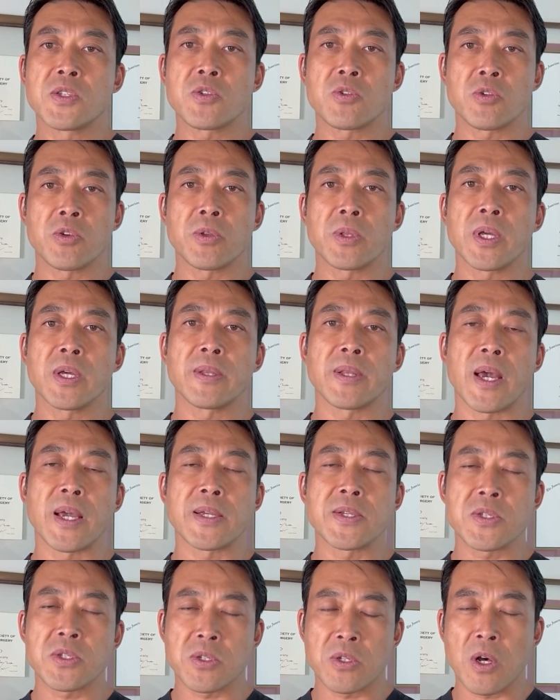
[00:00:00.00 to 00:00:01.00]
truly like
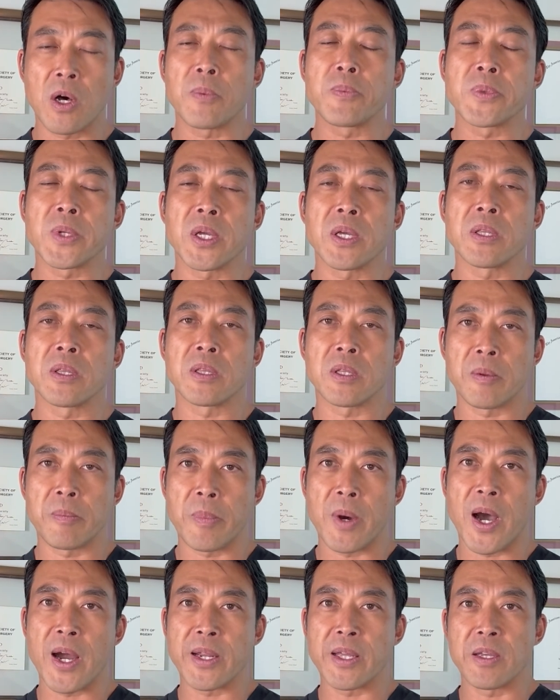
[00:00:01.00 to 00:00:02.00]
sculpting the
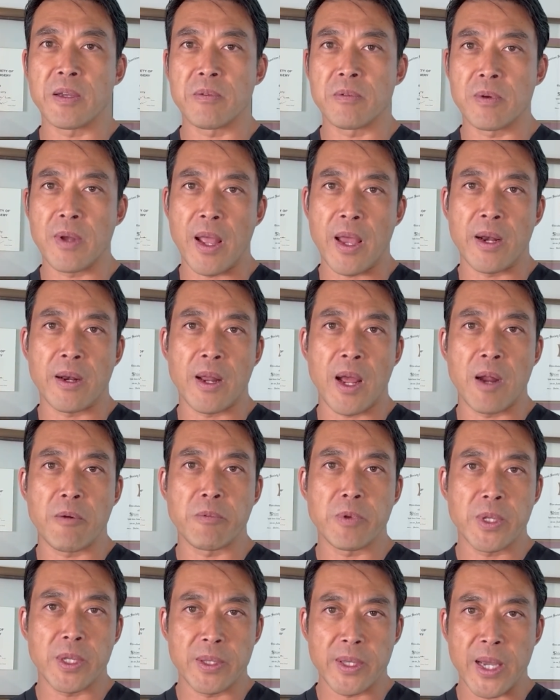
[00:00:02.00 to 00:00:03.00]
body, and I
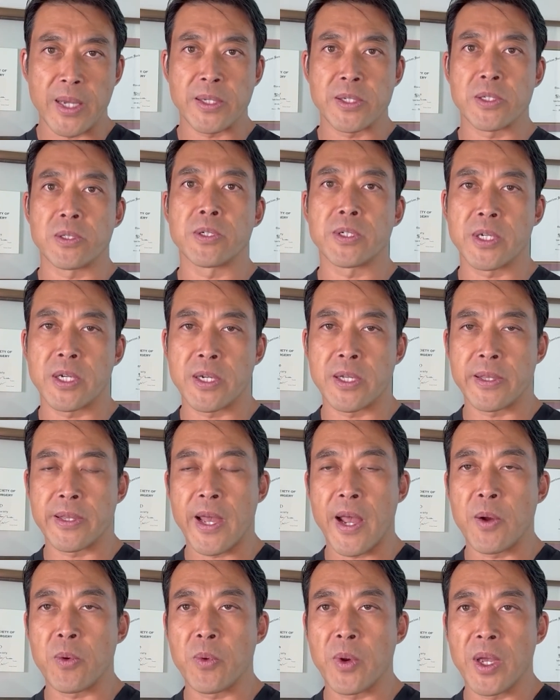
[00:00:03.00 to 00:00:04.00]
really like to look at it
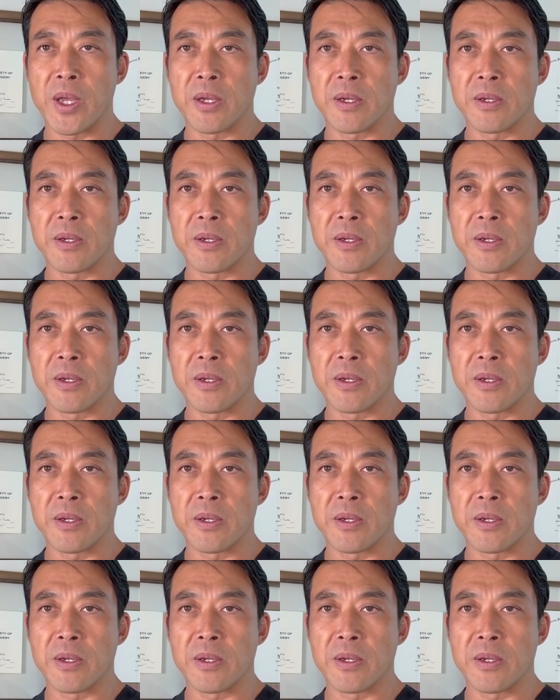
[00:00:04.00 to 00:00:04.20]
that way.